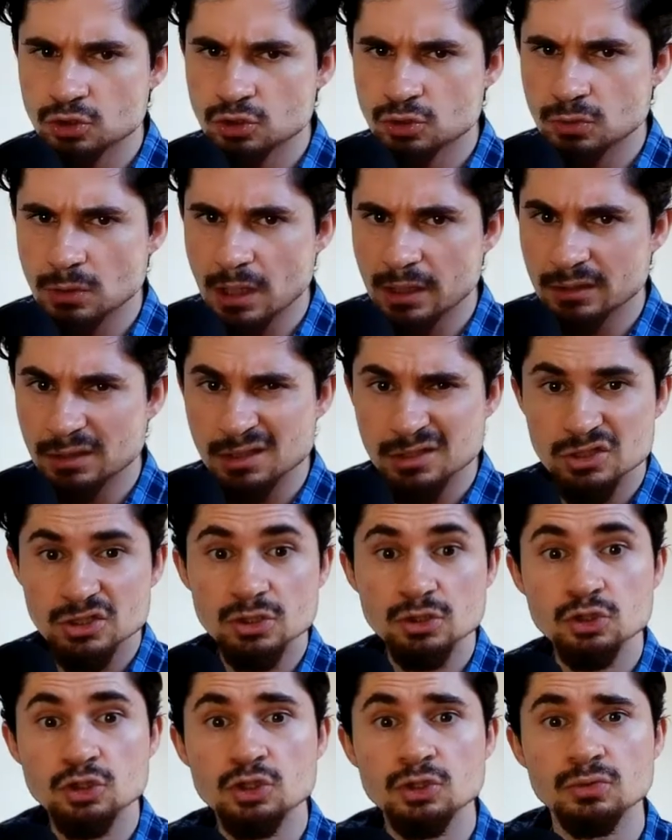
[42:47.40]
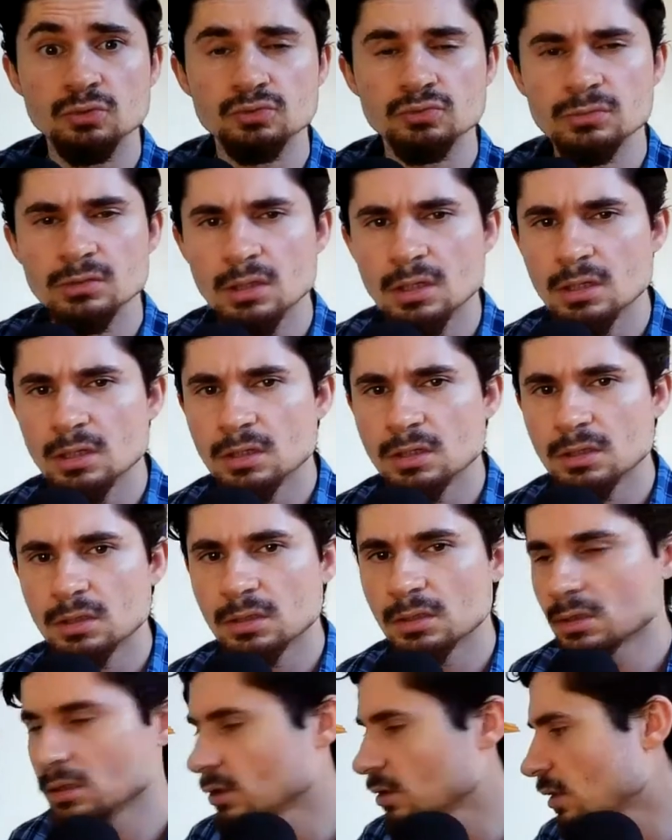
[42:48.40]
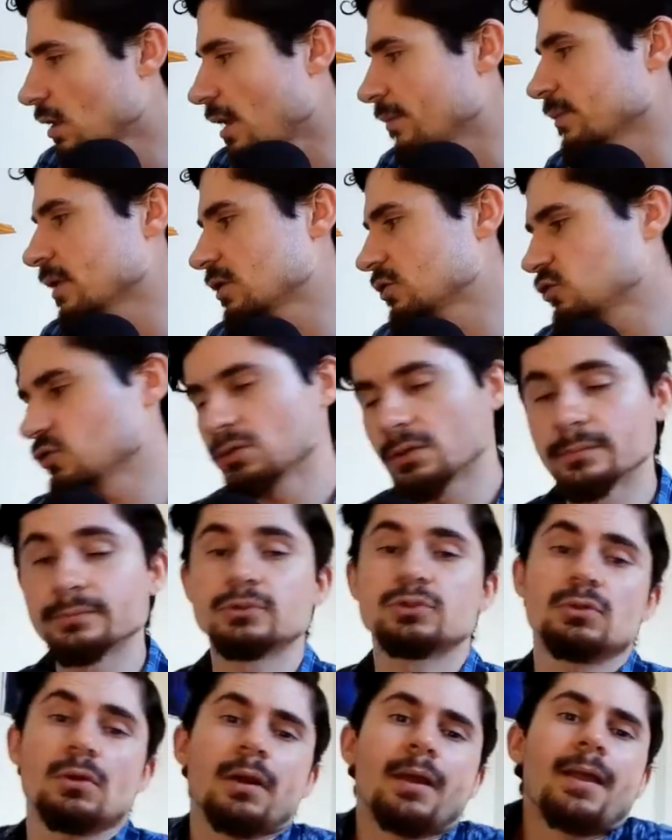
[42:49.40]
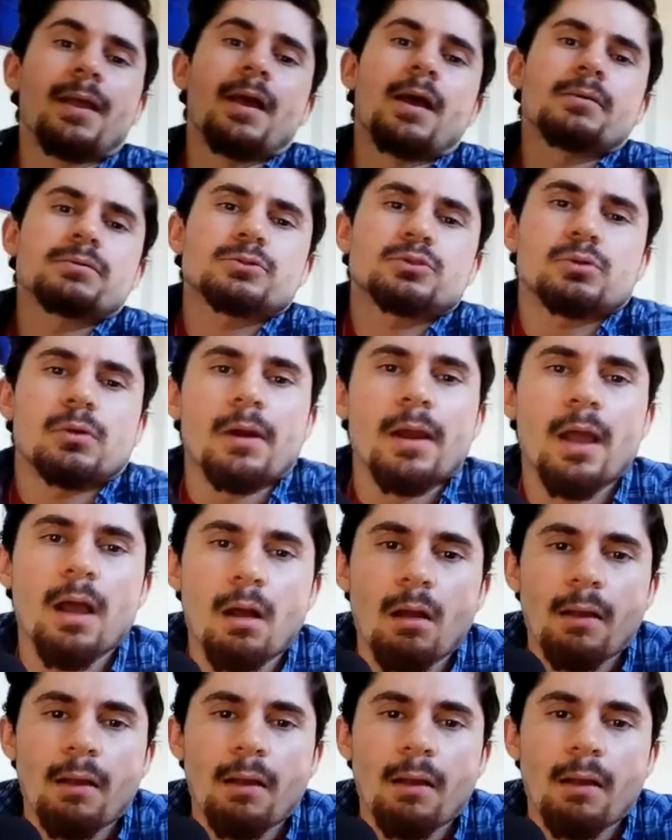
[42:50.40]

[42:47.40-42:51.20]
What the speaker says: June. I think it's in June. I'm not sure. I'm sorry.